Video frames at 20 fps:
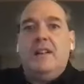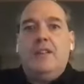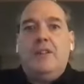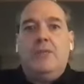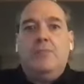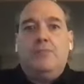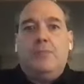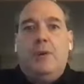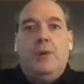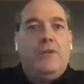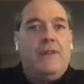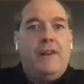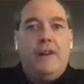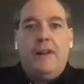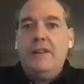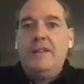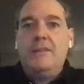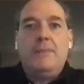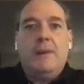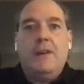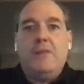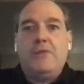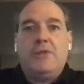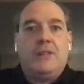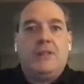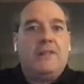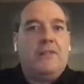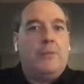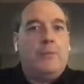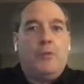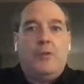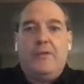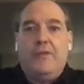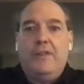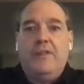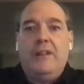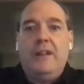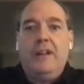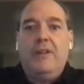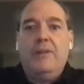the covariance matrix of a
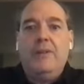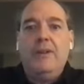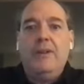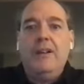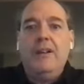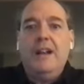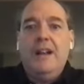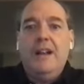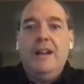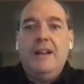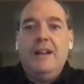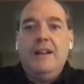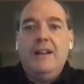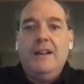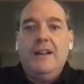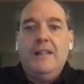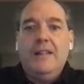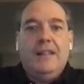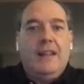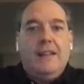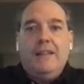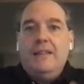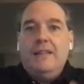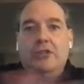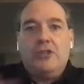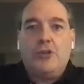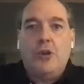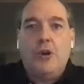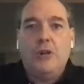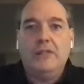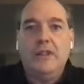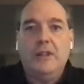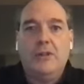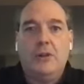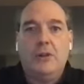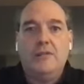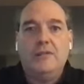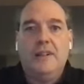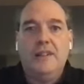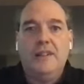portfolio. They're strongly
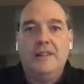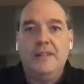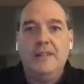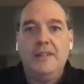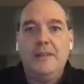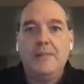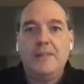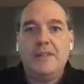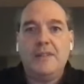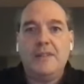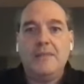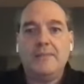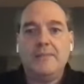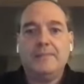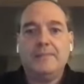correlated systems.